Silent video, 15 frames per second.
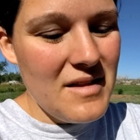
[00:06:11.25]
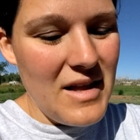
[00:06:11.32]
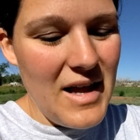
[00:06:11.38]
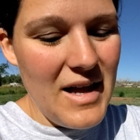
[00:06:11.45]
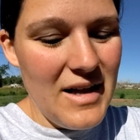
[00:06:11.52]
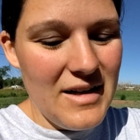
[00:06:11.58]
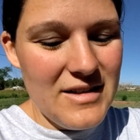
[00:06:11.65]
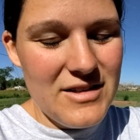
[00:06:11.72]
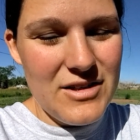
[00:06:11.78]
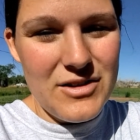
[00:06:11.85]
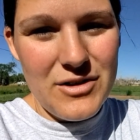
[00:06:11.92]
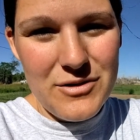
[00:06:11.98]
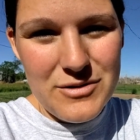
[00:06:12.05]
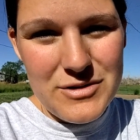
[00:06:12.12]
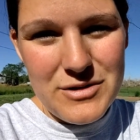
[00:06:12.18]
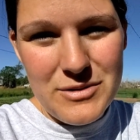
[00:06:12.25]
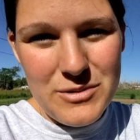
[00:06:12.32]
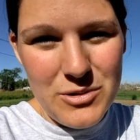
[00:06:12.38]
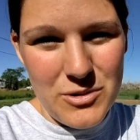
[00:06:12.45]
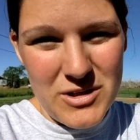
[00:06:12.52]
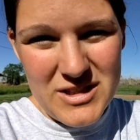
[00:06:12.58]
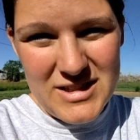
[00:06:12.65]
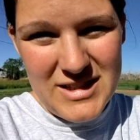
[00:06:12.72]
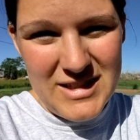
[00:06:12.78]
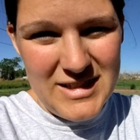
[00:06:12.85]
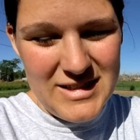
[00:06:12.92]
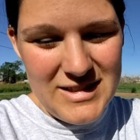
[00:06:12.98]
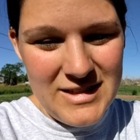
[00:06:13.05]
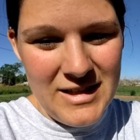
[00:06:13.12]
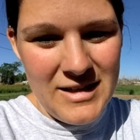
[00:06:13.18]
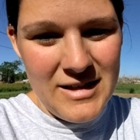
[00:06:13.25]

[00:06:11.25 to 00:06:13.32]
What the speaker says: And those 2 tortoises